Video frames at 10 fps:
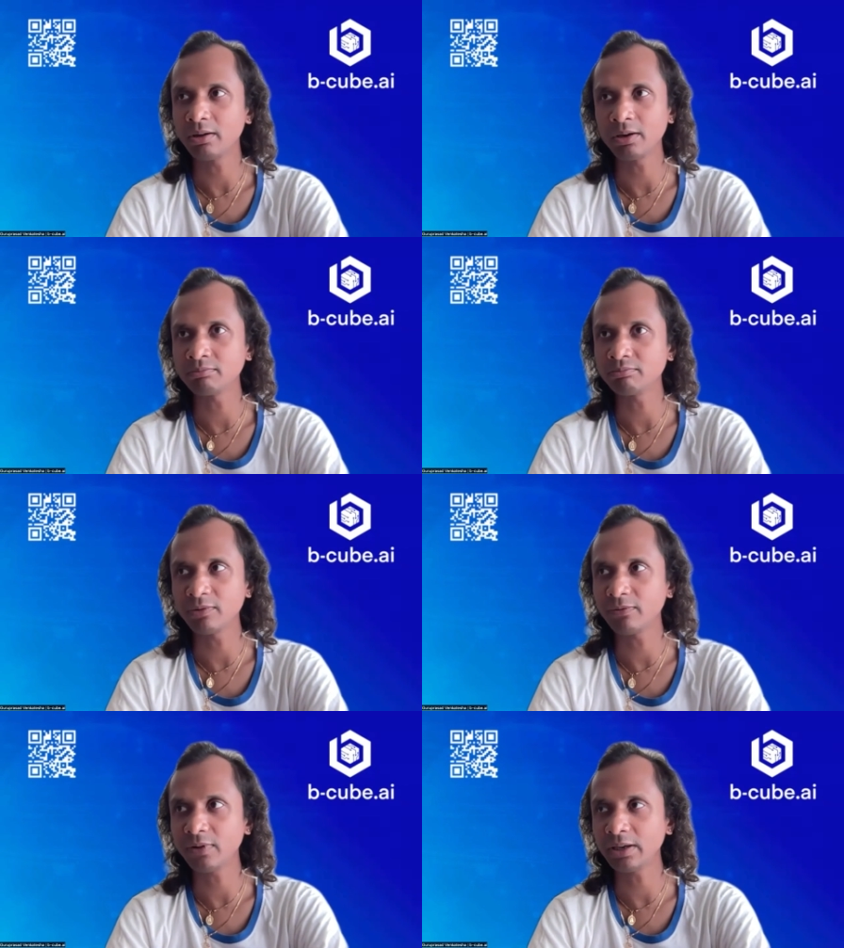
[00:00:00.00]
um,
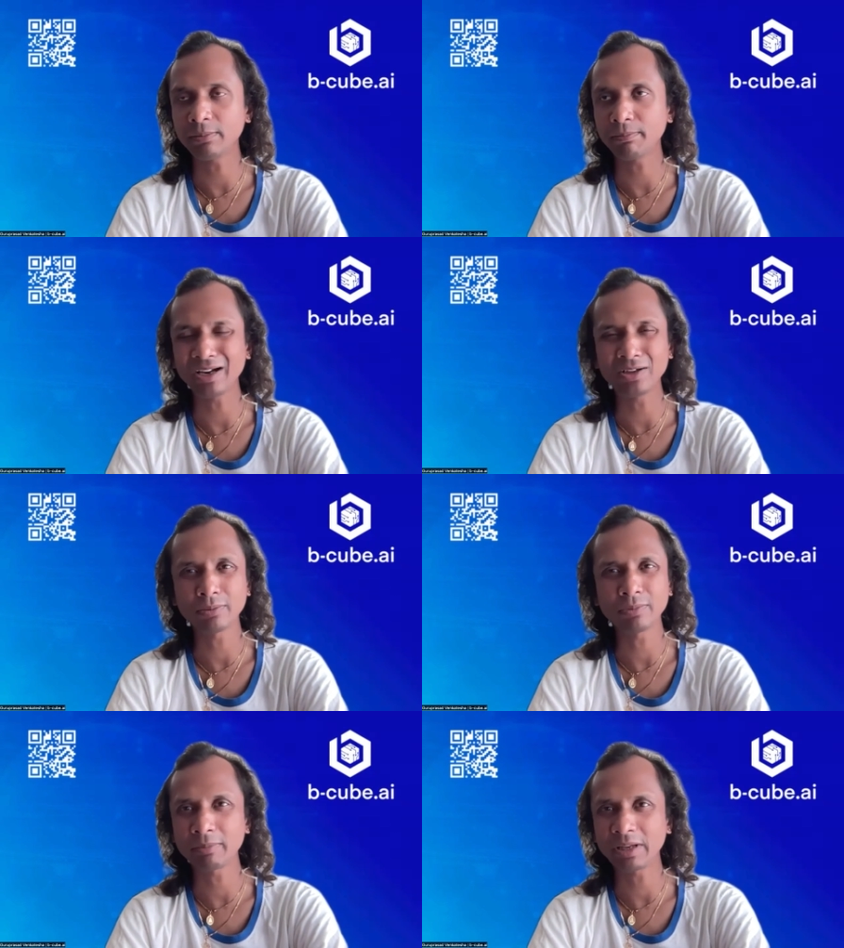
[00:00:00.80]
the fine the
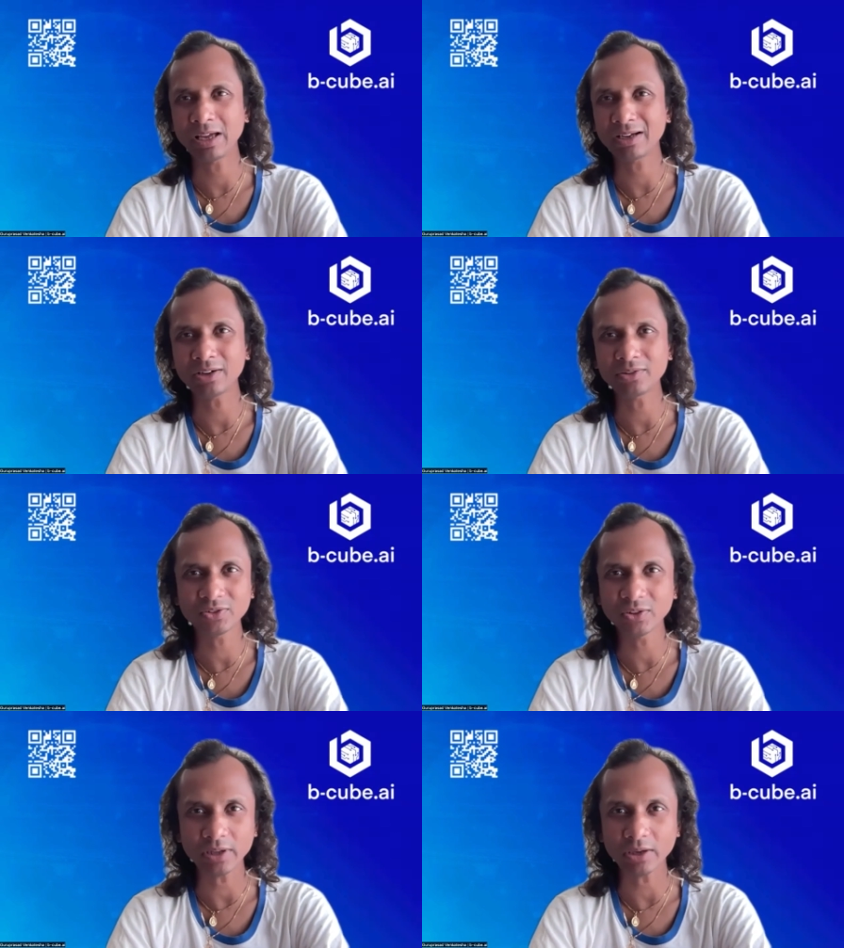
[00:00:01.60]
penalty may be like
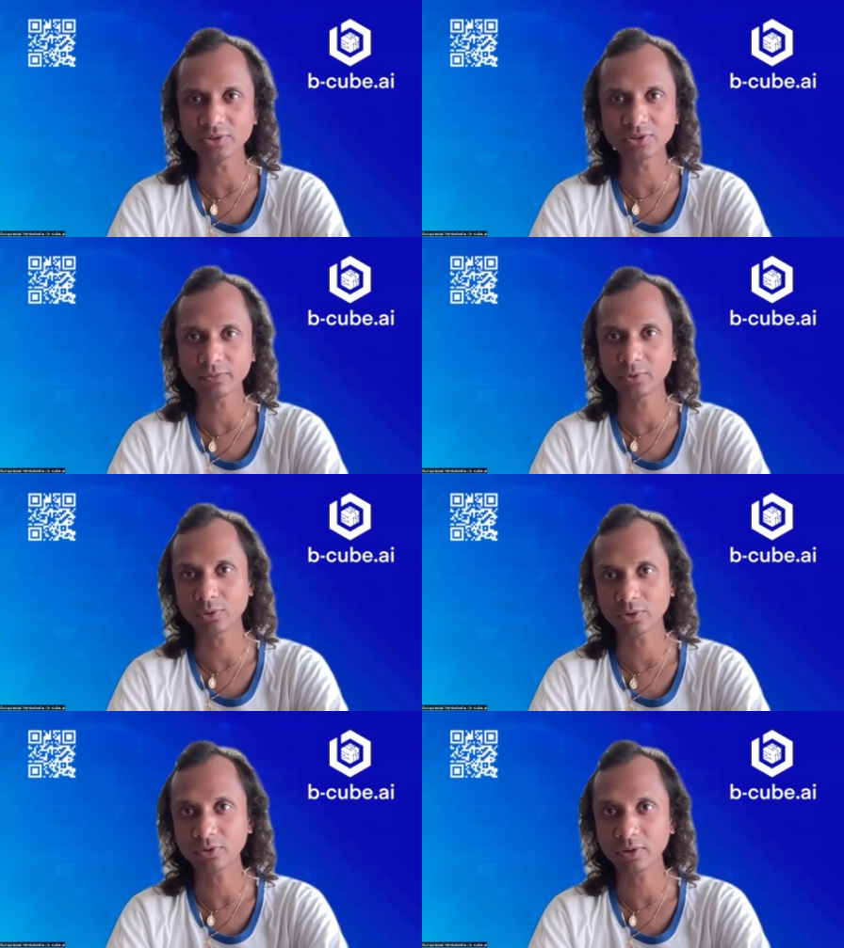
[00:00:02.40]
hundreds and thousands of
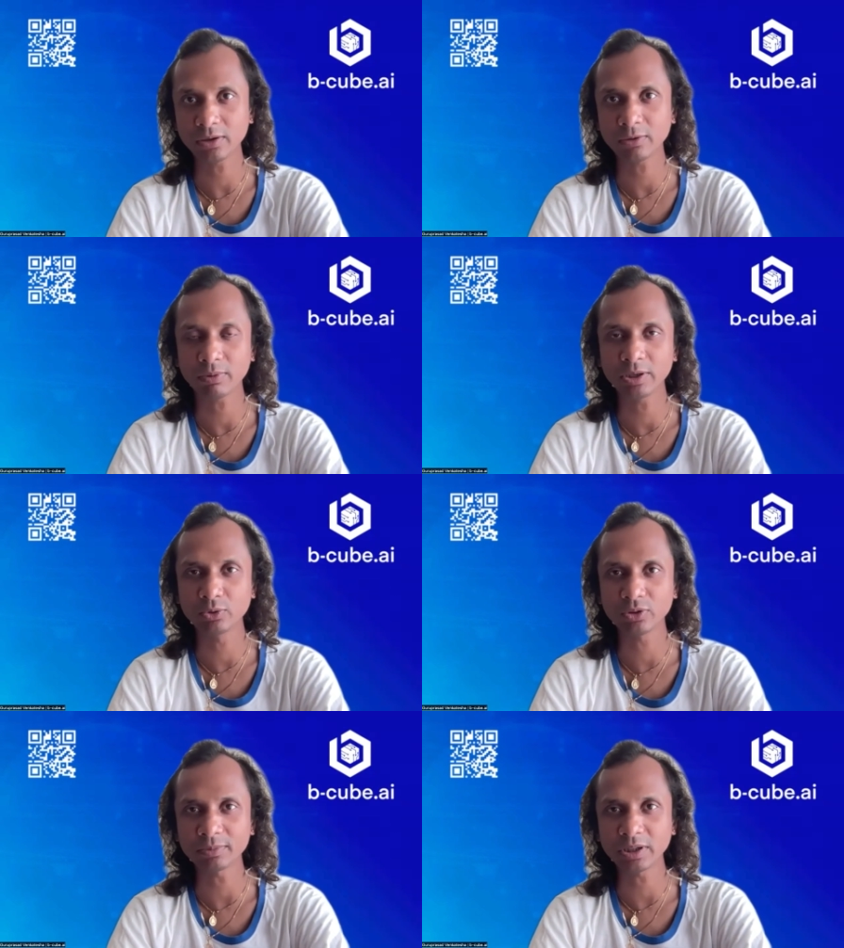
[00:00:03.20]
euros if we
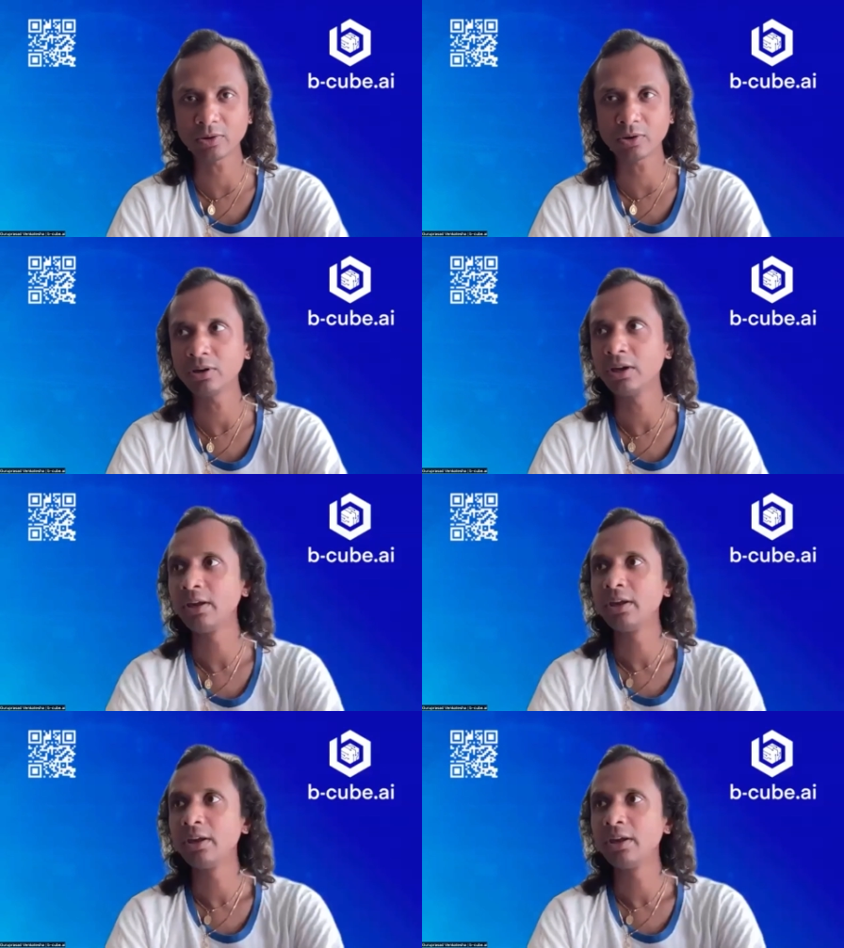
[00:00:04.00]
do something wrong